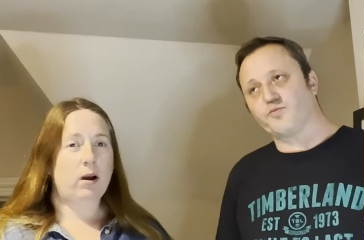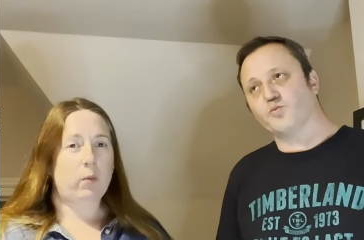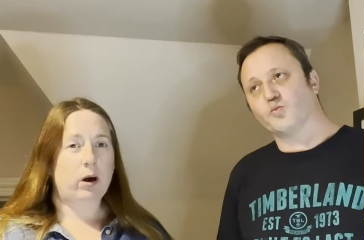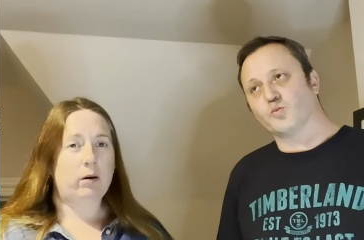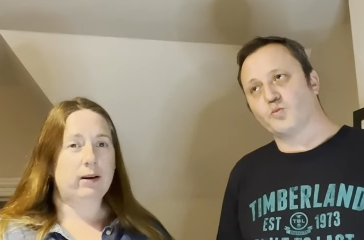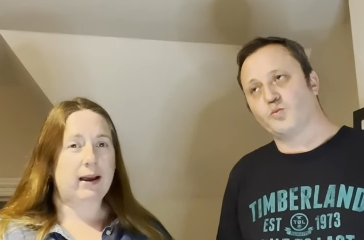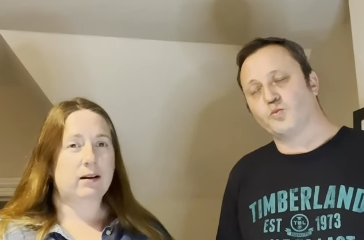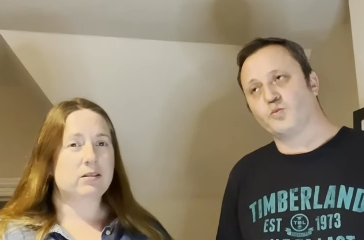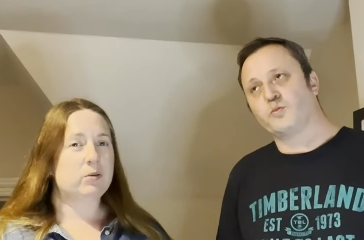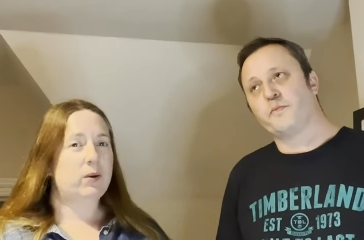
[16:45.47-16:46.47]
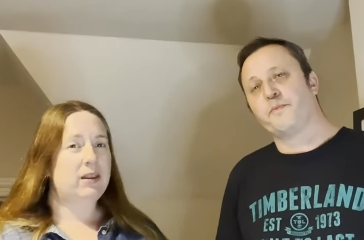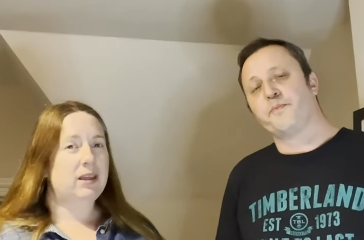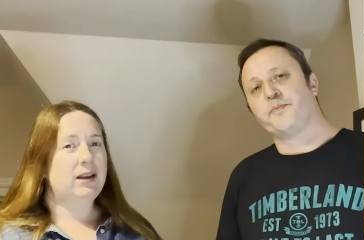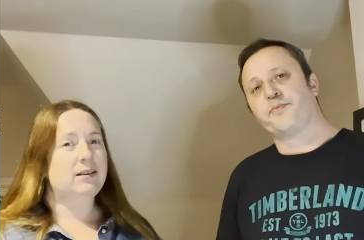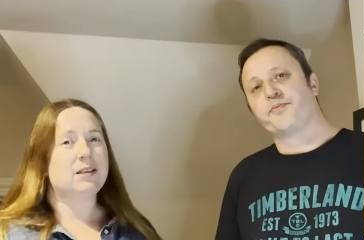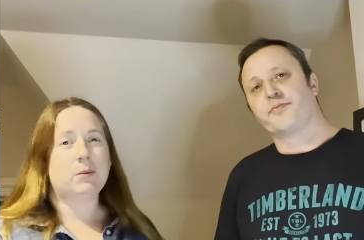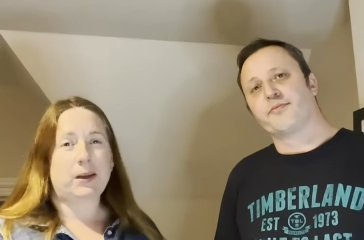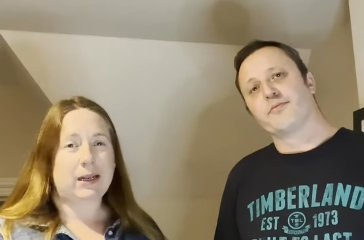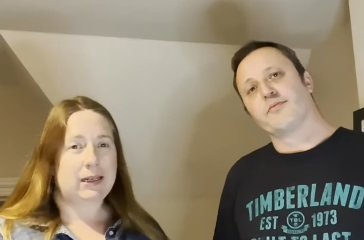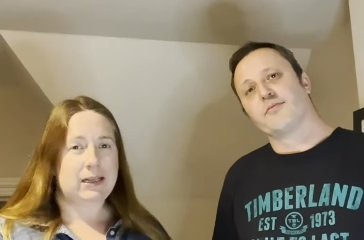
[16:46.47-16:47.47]
Speaker 1: a while now. So we think it's going to be
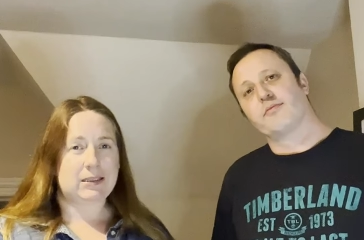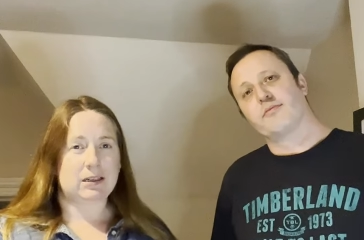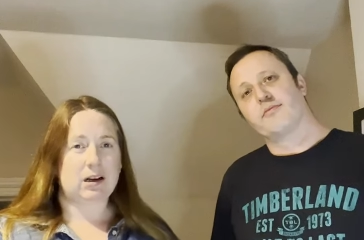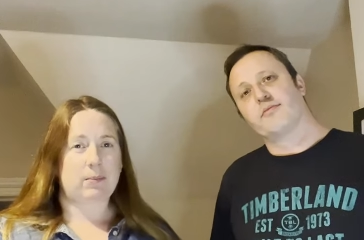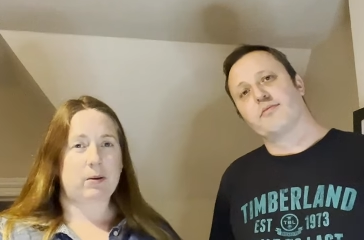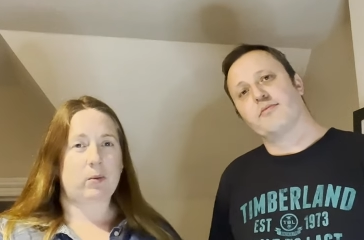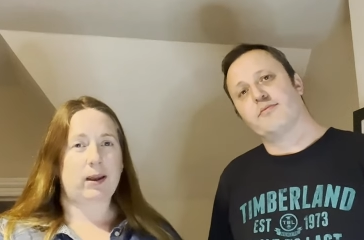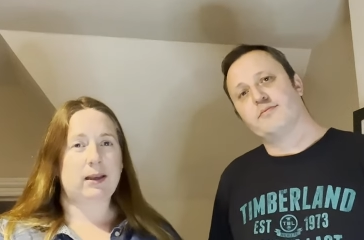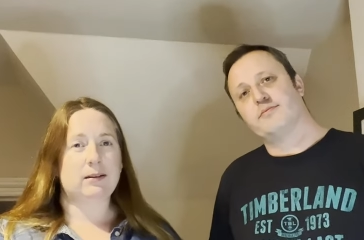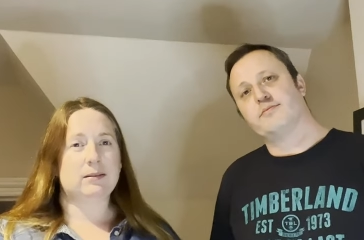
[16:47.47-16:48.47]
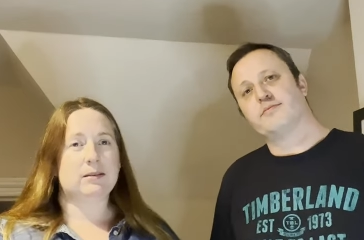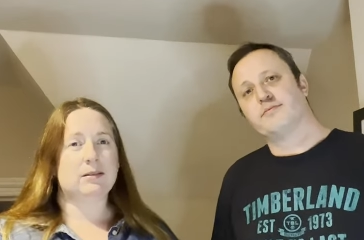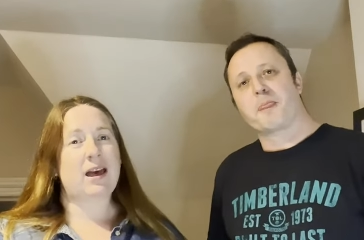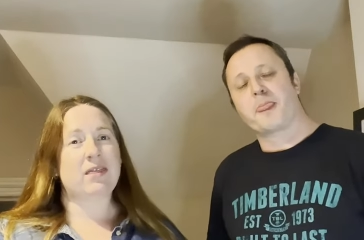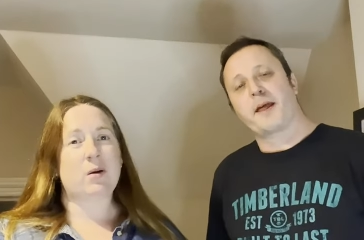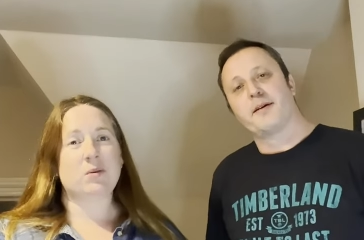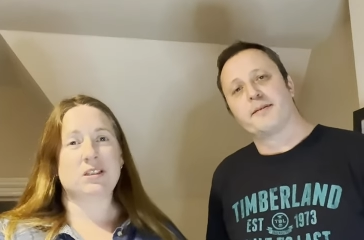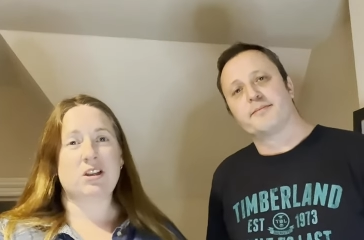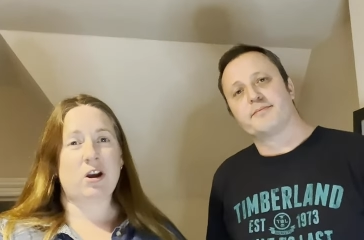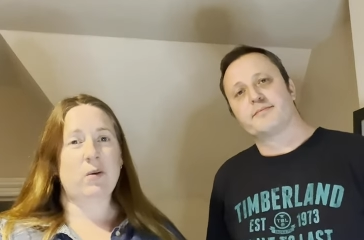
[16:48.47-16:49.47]
at least a couple of weeks. And there was
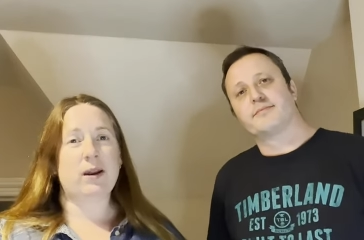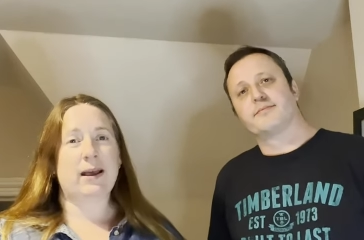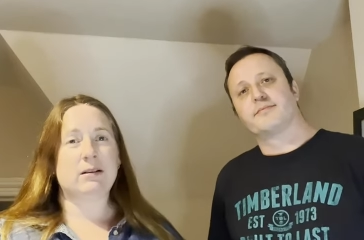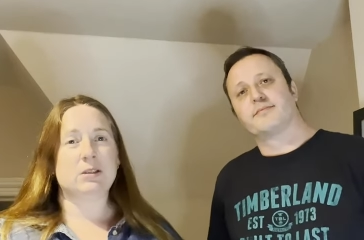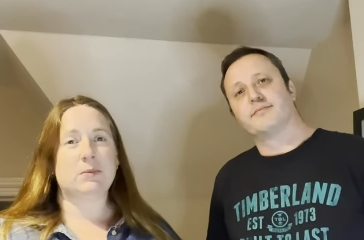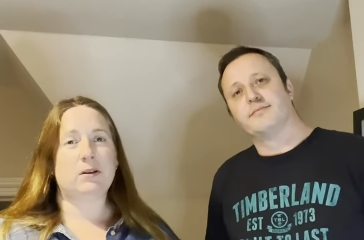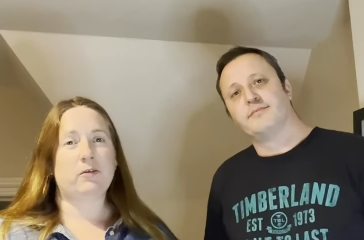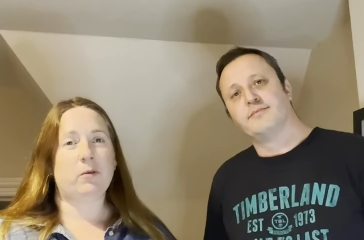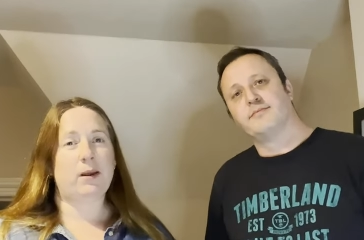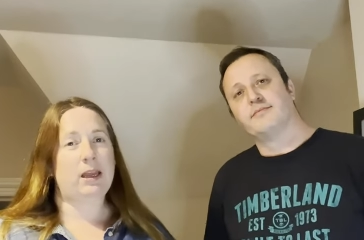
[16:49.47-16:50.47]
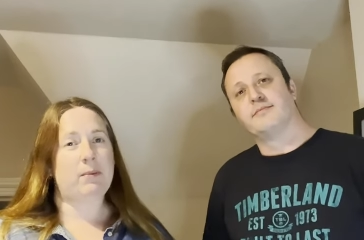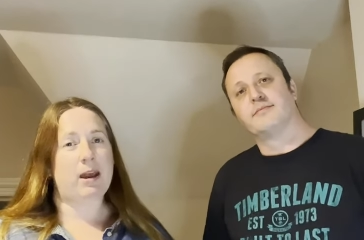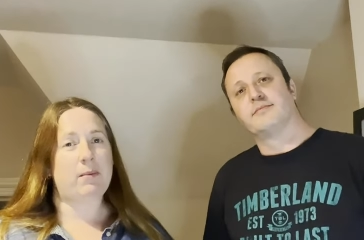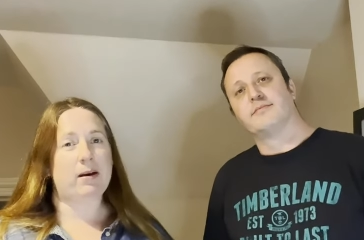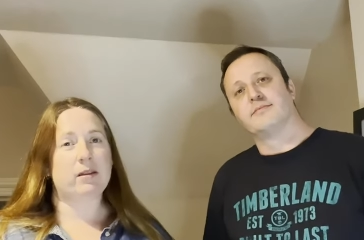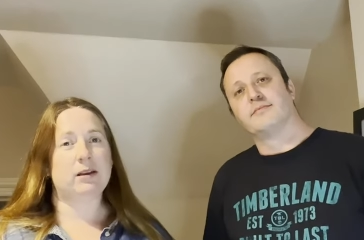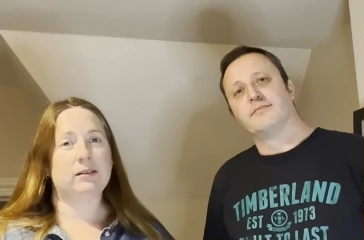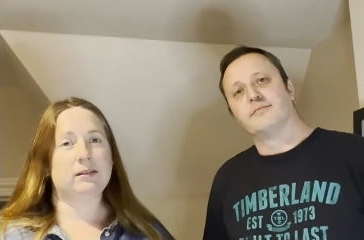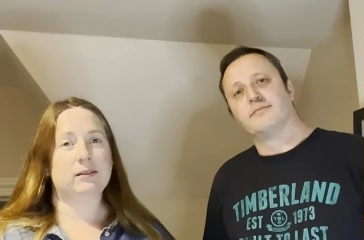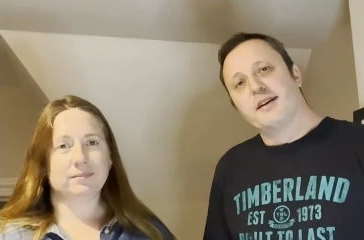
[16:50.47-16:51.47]
no announcement from eBay about
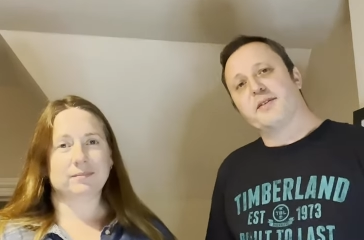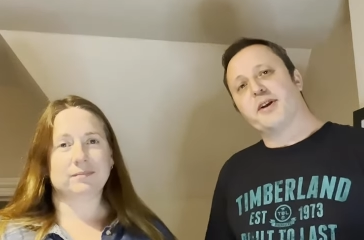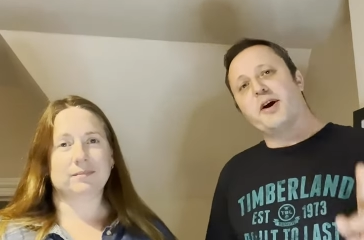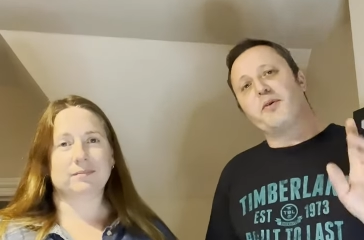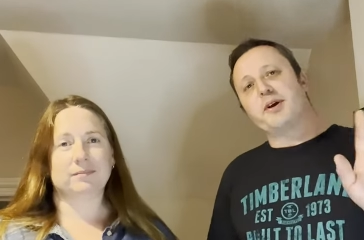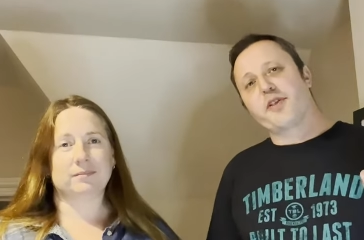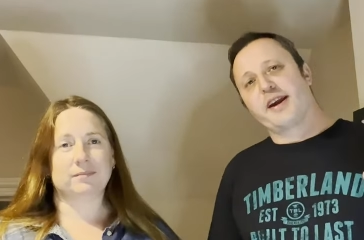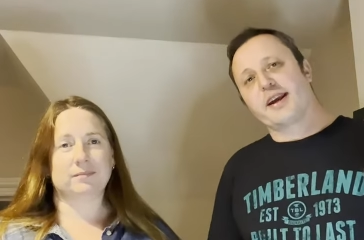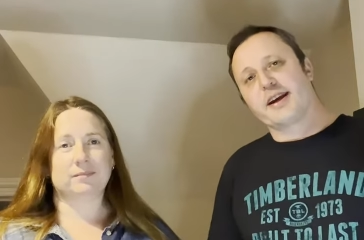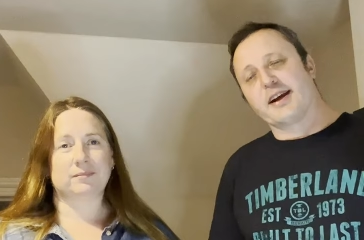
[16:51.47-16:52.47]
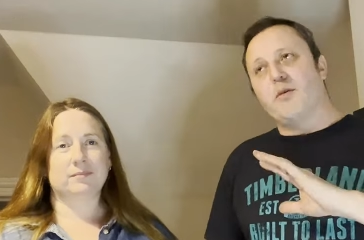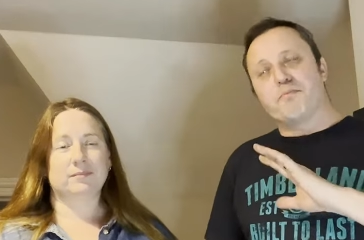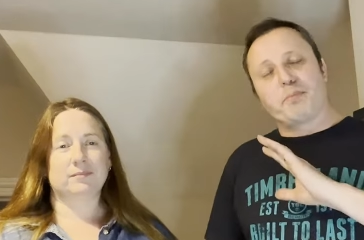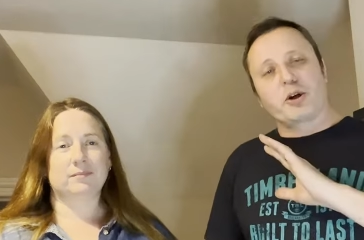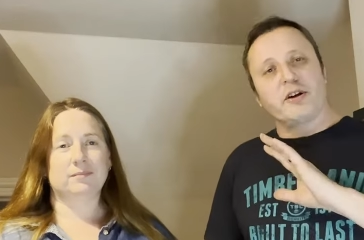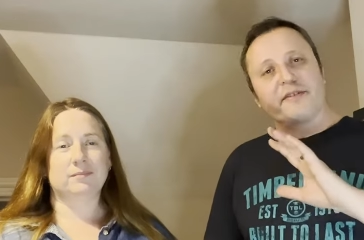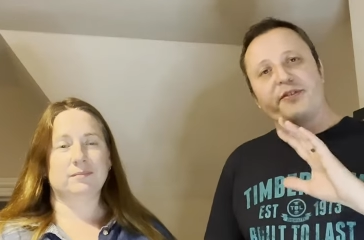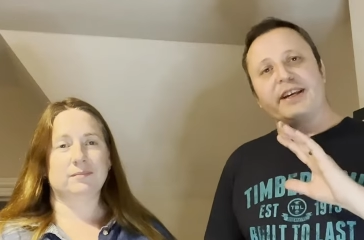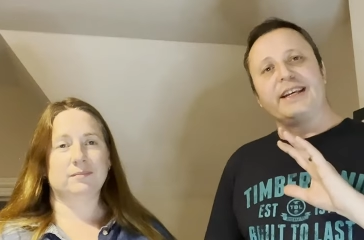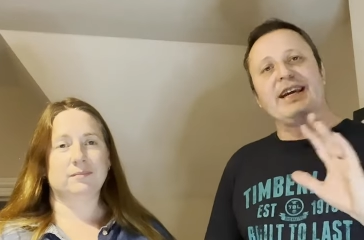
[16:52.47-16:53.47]
this.
Speaker 2: So I know what you're thinking because for
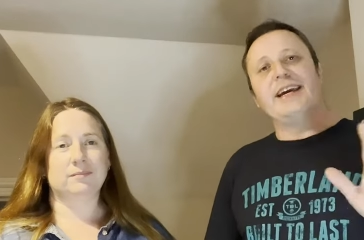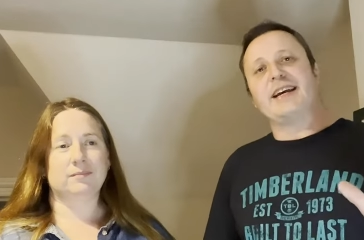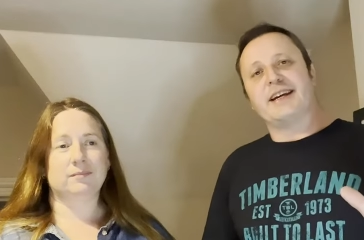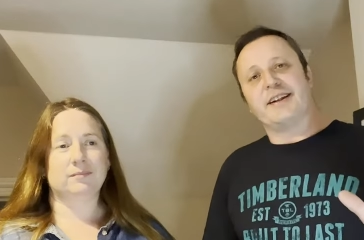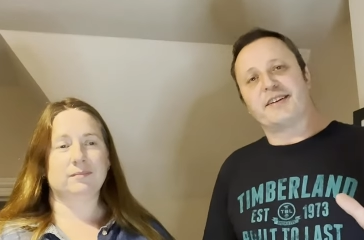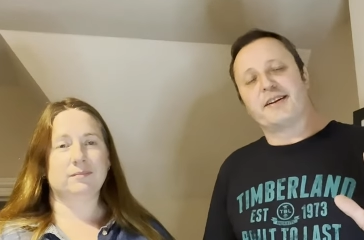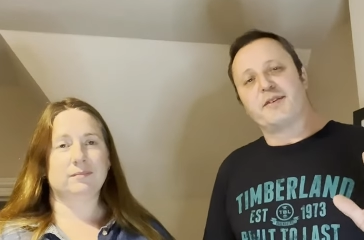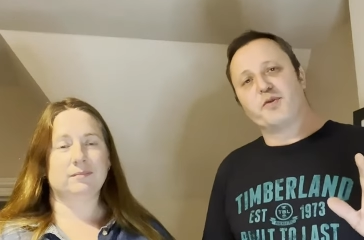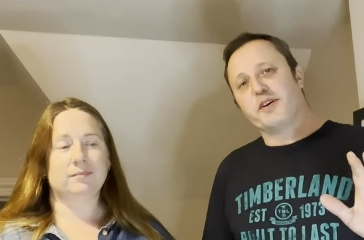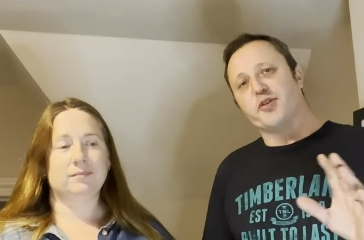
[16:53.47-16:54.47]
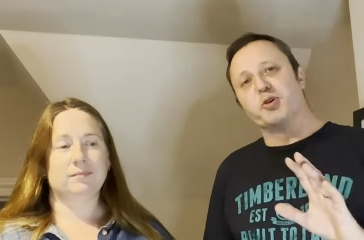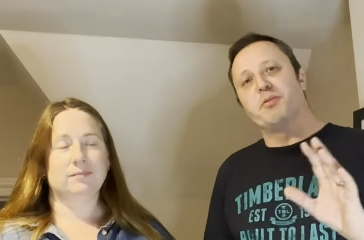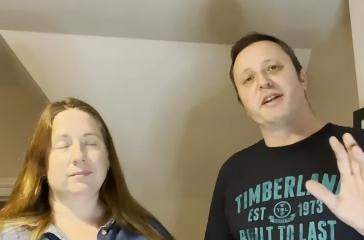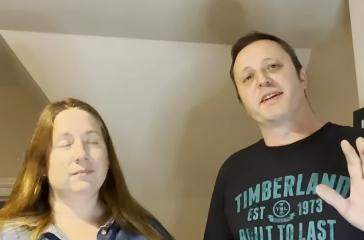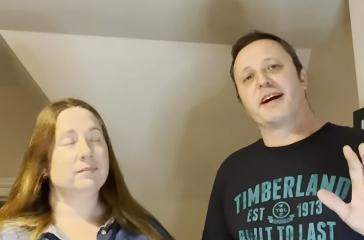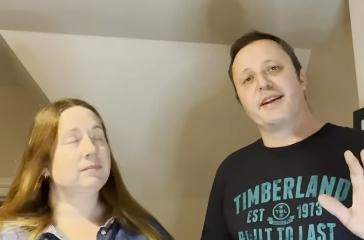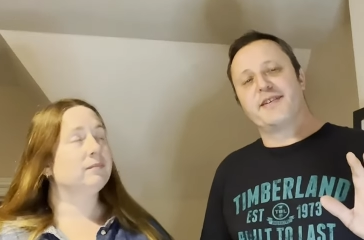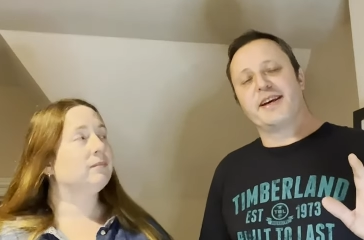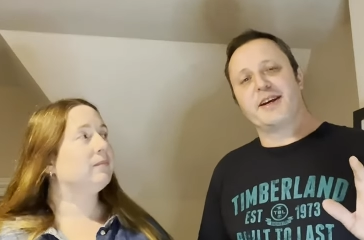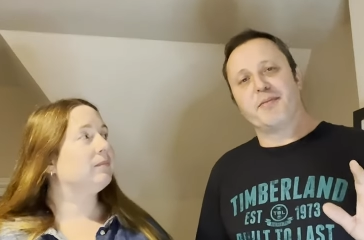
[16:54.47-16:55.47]
years we've all been saying
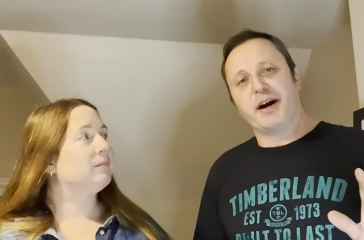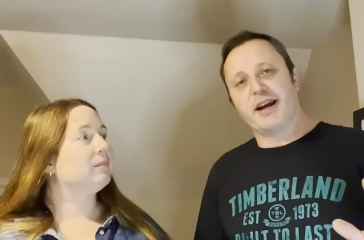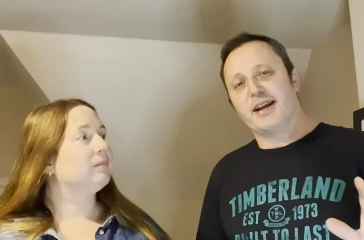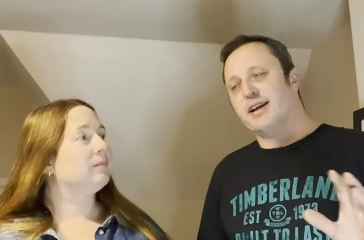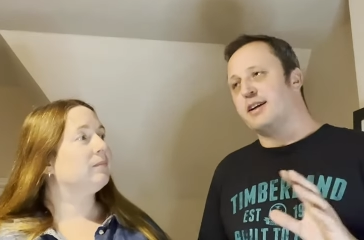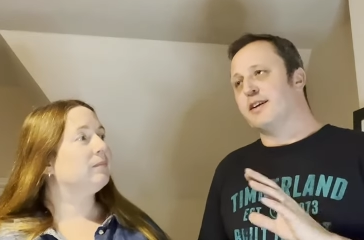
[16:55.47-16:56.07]
to eBay,